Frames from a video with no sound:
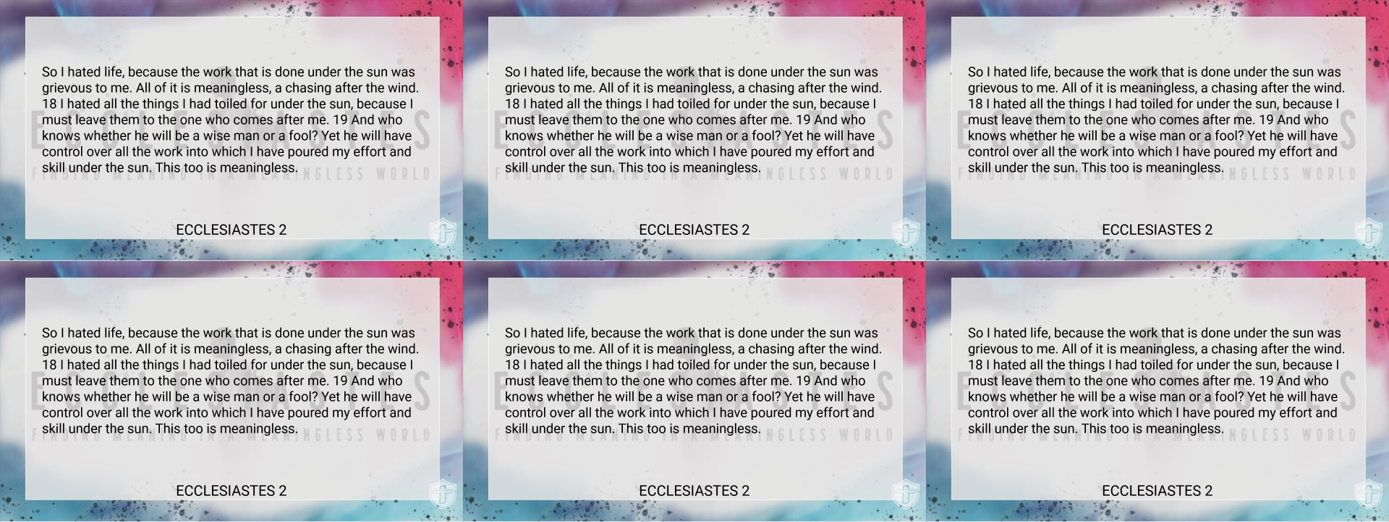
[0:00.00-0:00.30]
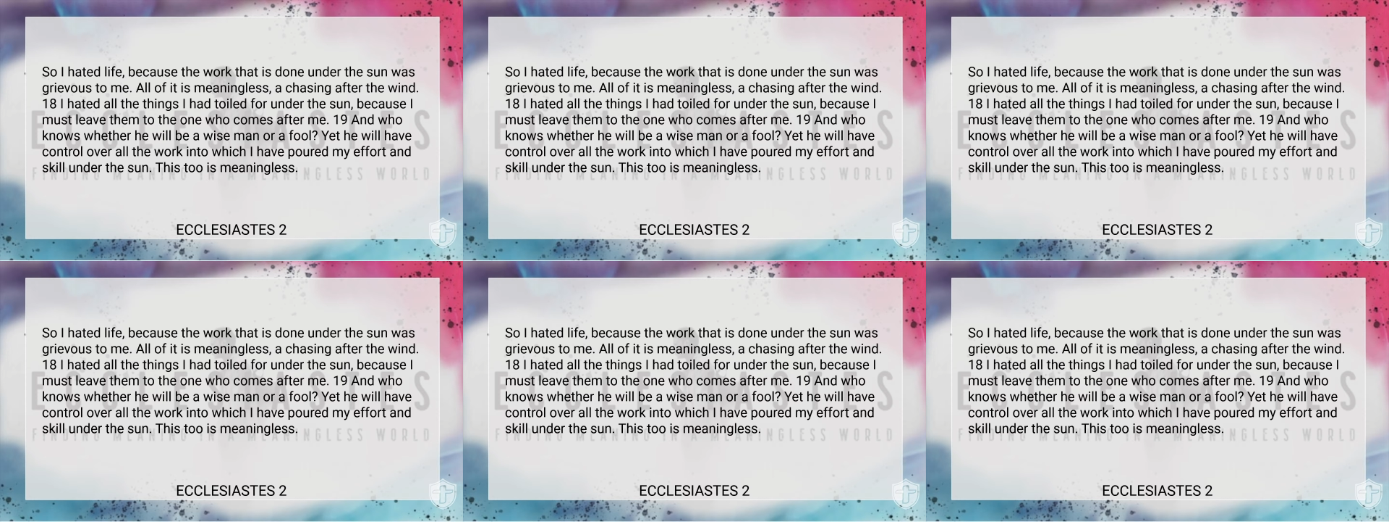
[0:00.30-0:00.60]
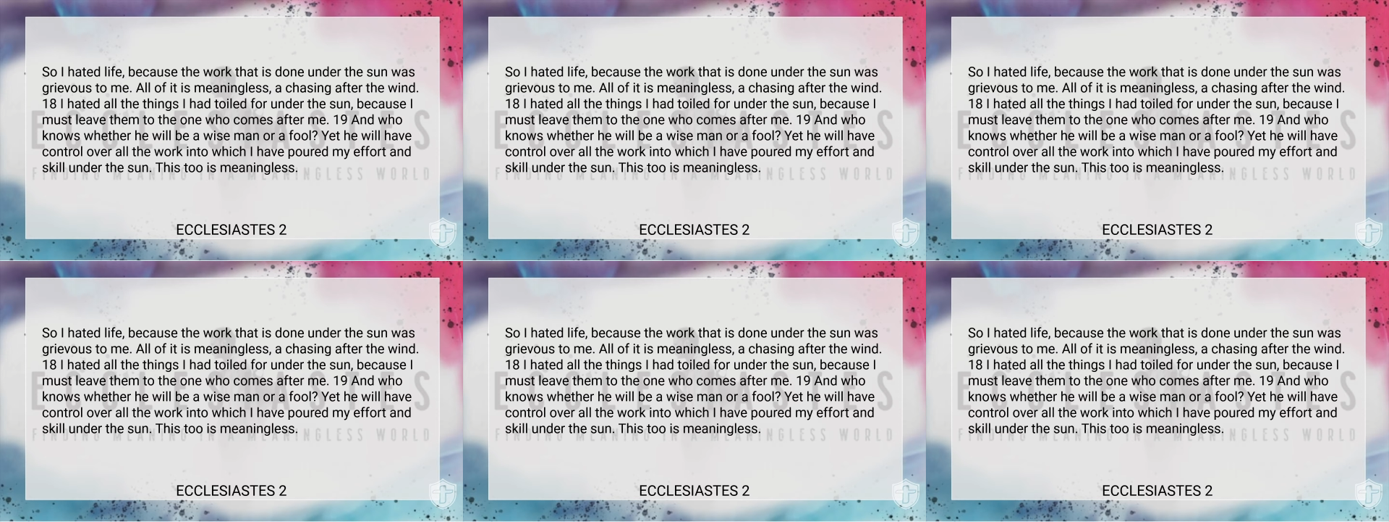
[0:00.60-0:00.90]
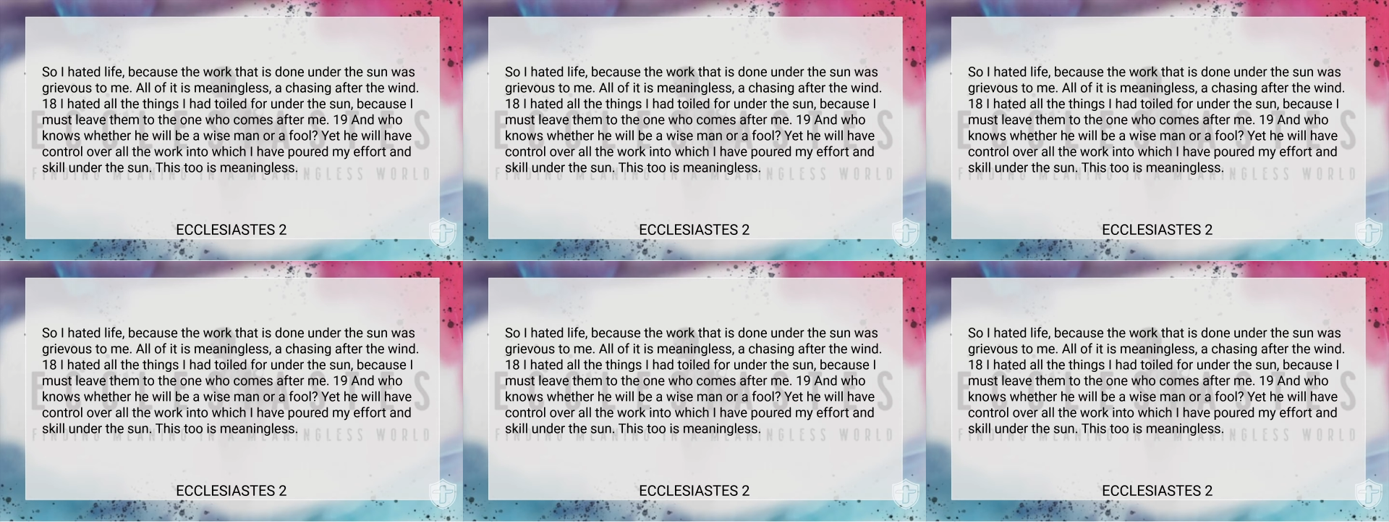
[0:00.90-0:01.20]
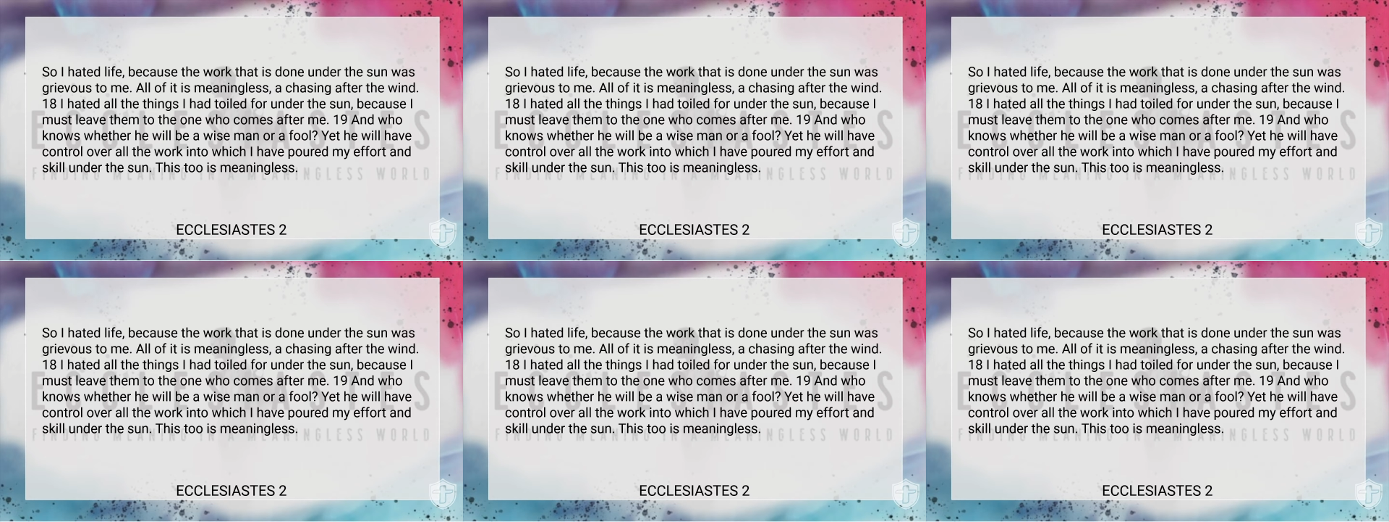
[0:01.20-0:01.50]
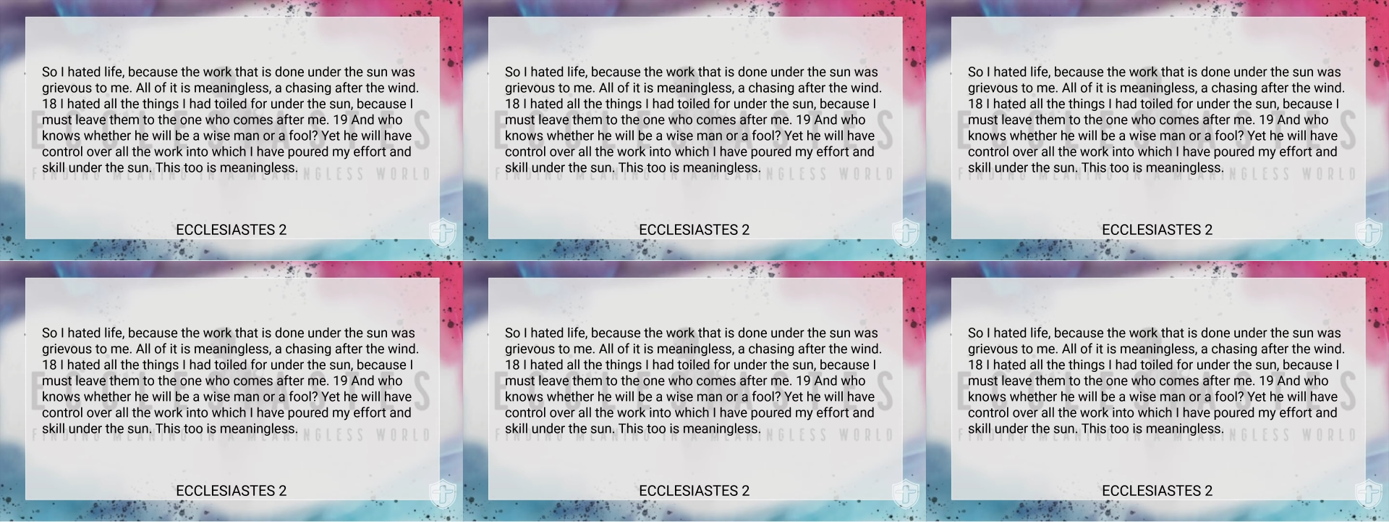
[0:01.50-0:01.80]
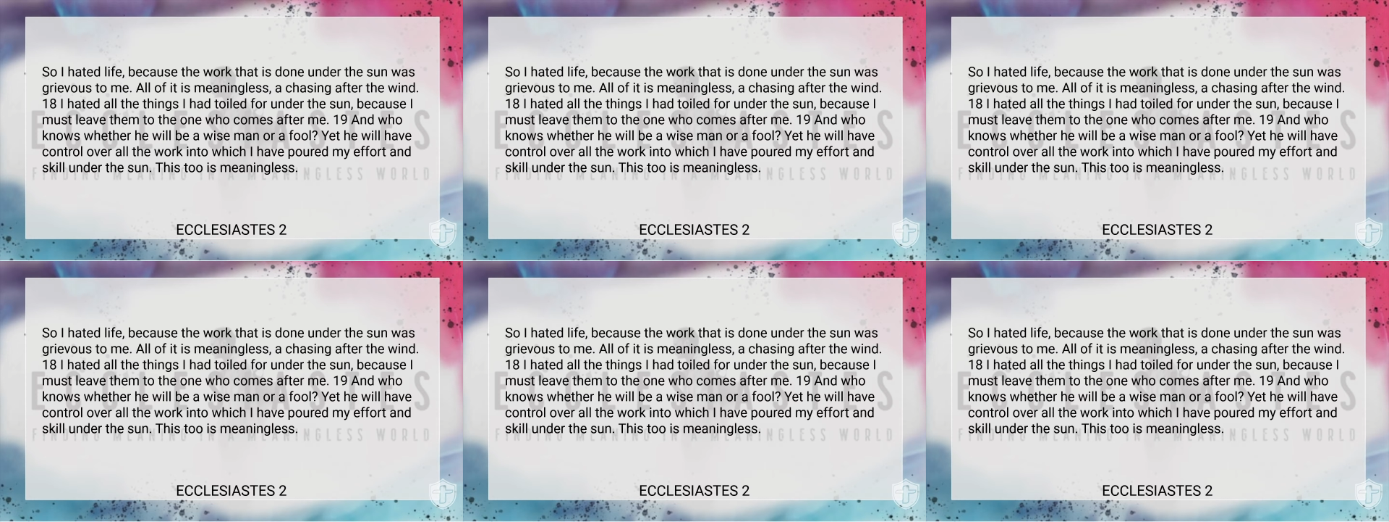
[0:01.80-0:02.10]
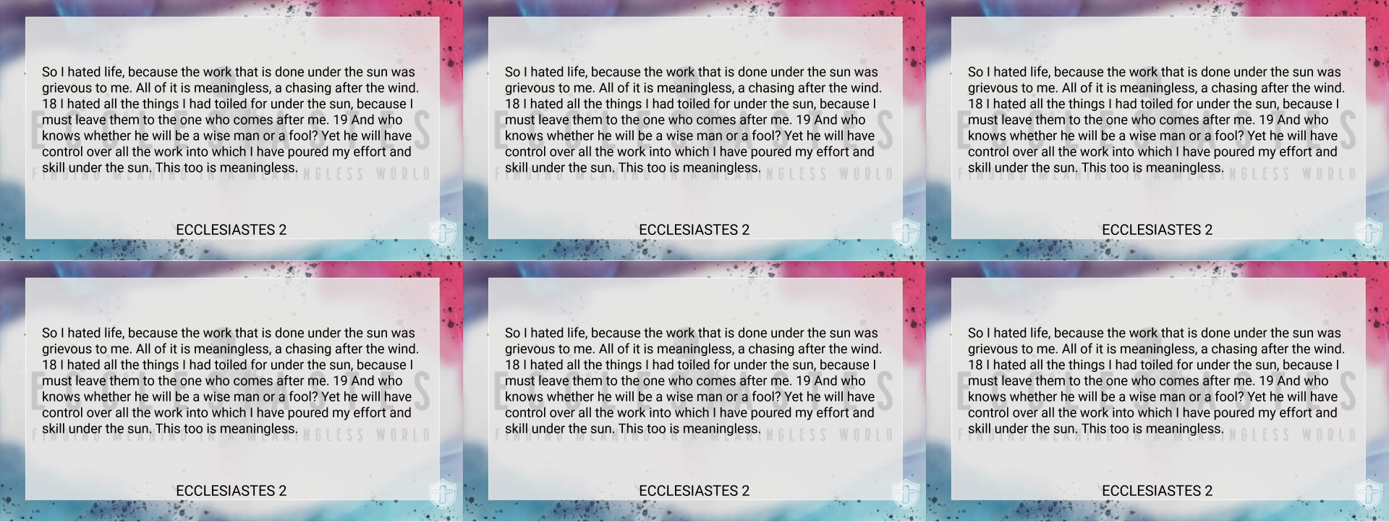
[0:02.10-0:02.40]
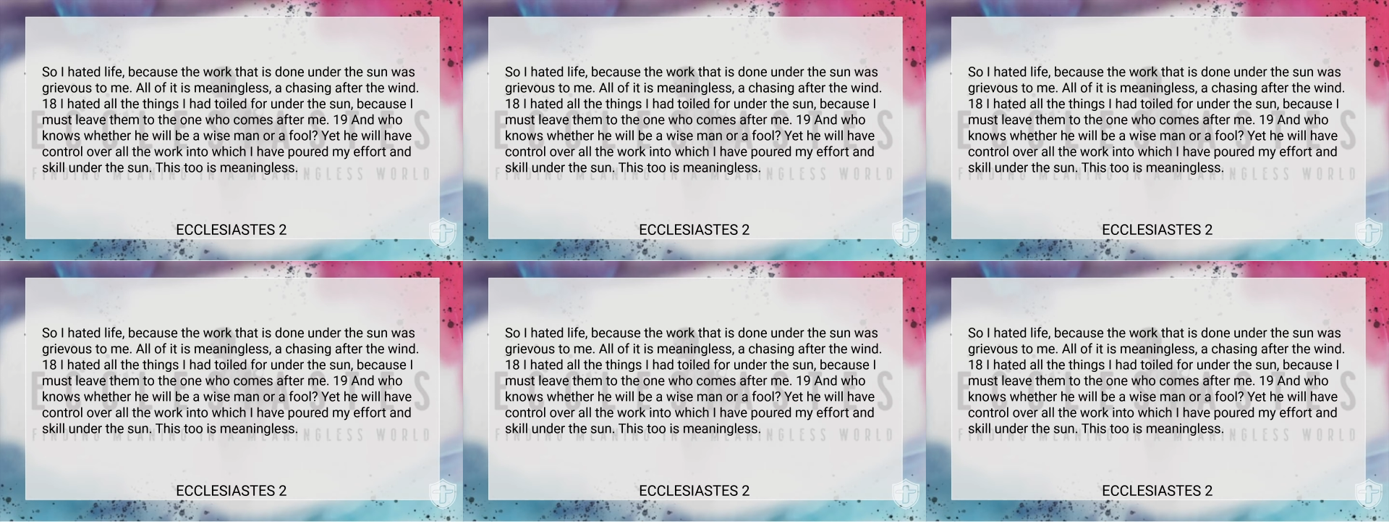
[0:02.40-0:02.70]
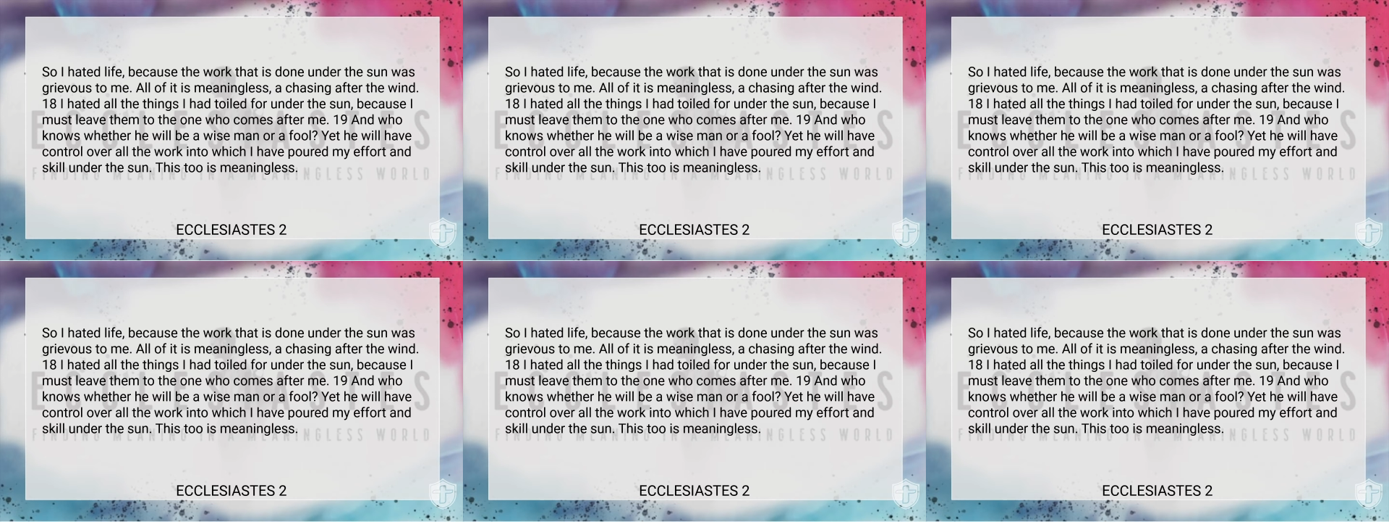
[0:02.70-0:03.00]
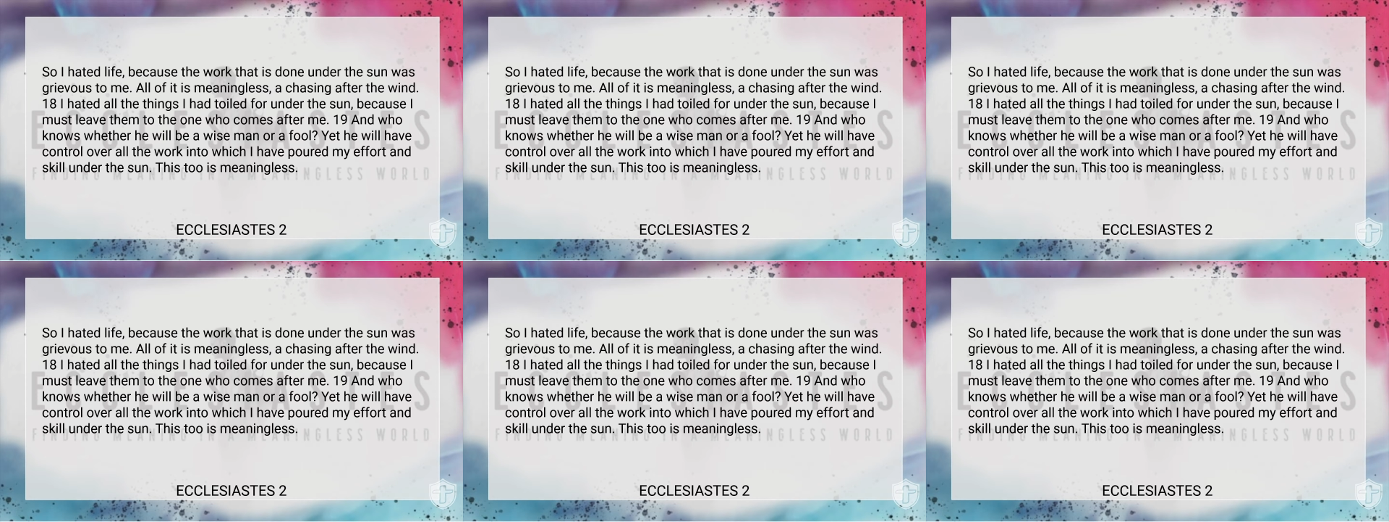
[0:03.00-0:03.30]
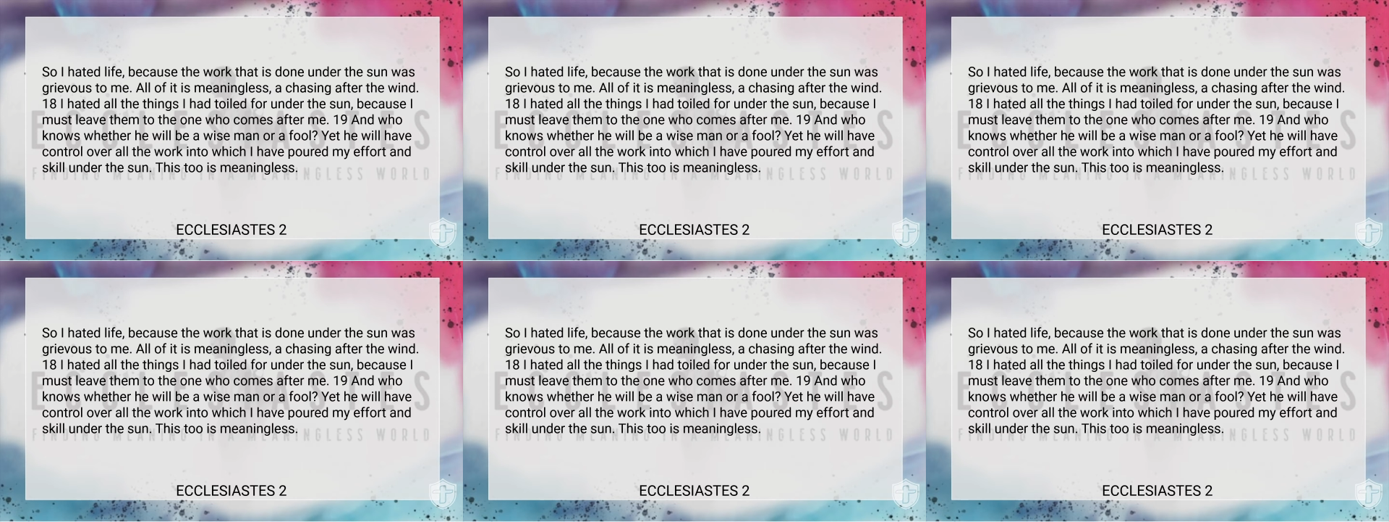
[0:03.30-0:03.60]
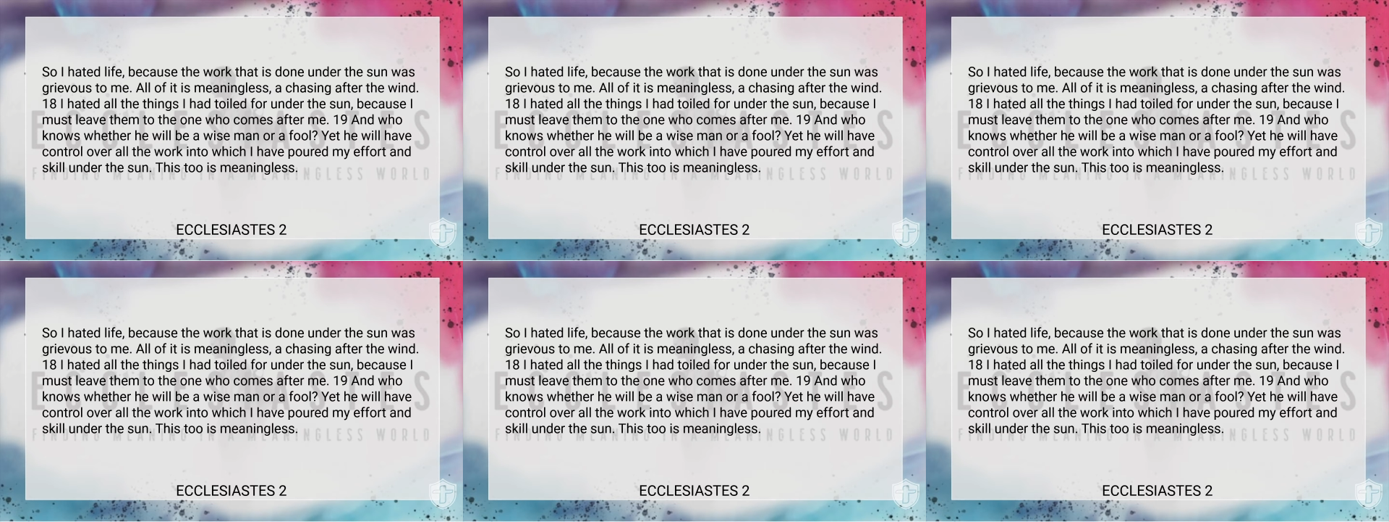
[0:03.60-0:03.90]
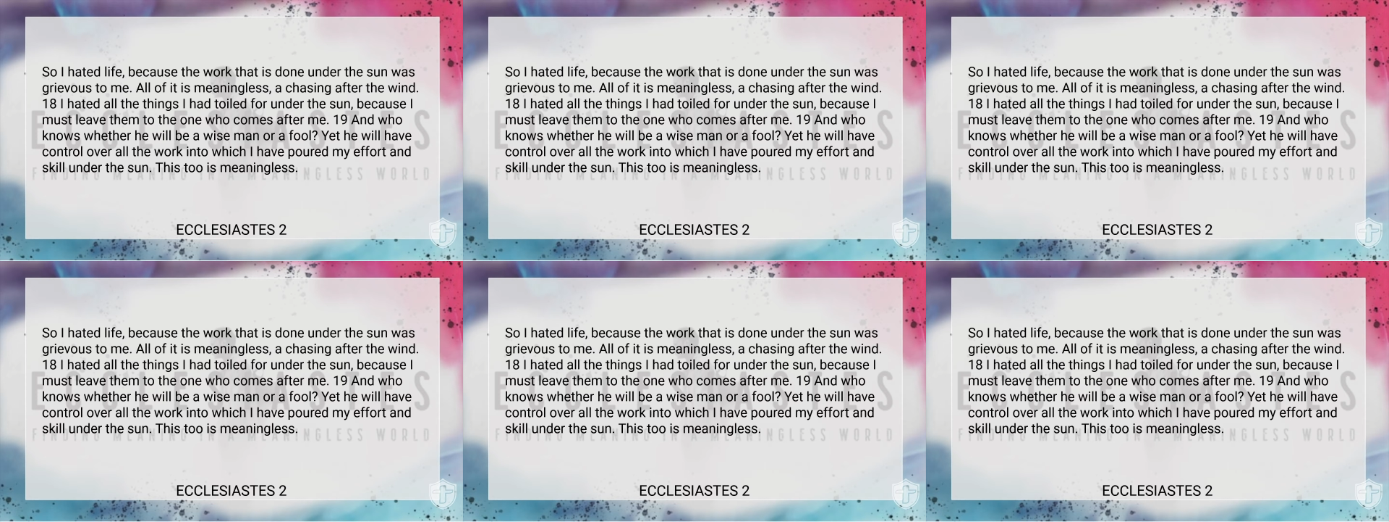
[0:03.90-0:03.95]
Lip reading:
[unreadable: no face in view]